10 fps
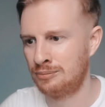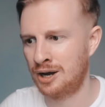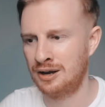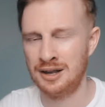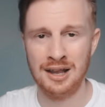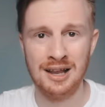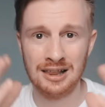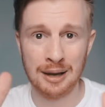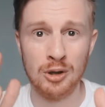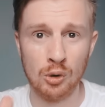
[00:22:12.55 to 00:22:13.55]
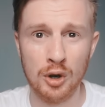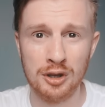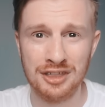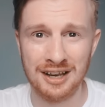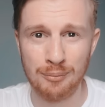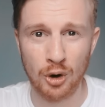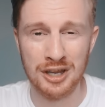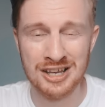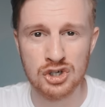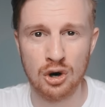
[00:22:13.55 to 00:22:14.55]
but let me know what you think about
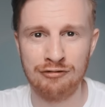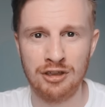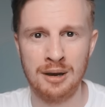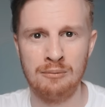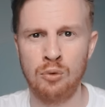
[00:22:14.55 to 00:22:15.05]
each of them.